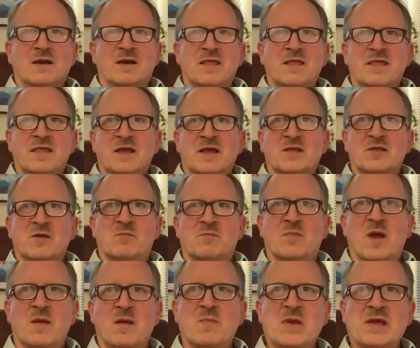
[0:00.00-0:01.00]
I think there
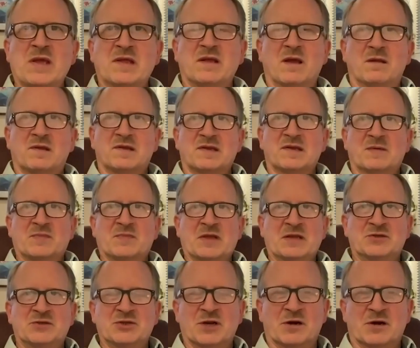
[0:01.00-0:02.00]
may be
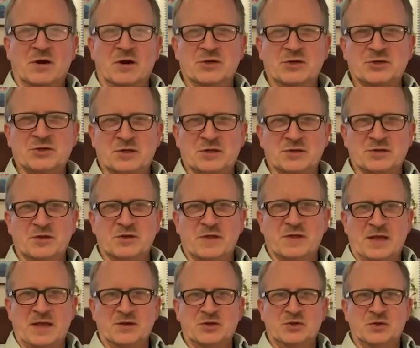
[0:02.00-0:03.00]
something generational to
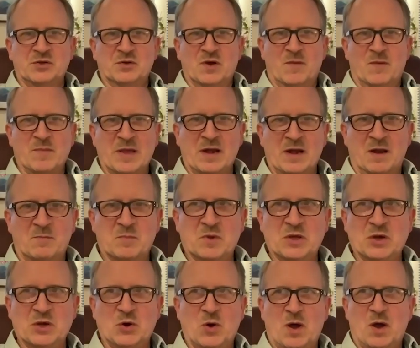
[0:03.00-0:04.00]
that too. I mean,
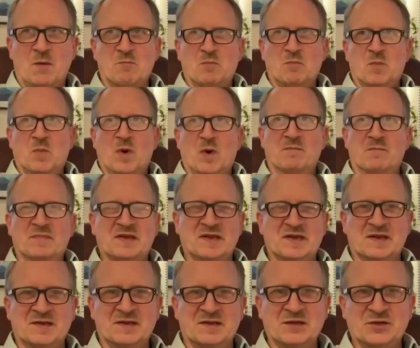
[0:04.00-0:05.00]
I'm
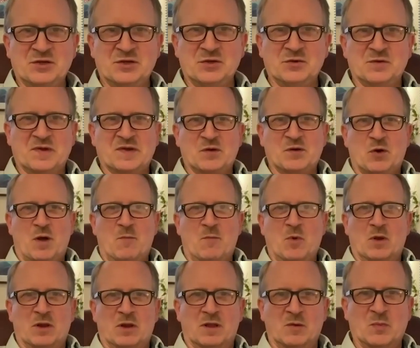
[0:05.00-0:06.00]
62, so I'm
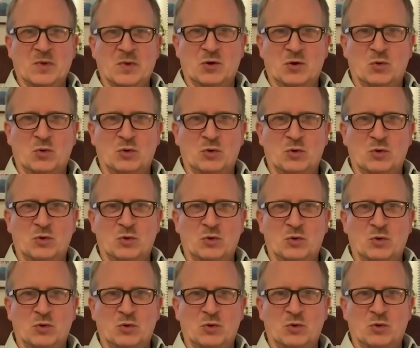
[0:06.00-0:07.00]
a little bit older
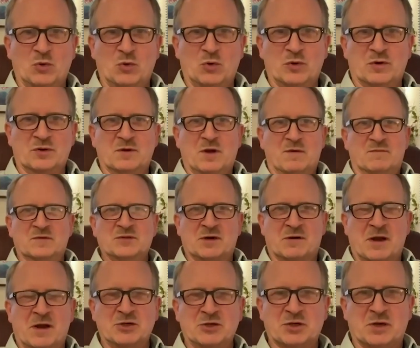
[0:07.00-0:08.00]
of a generation,
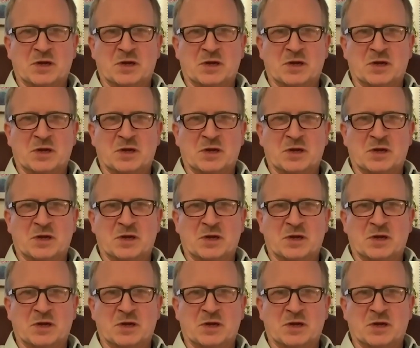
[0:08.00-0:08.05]
and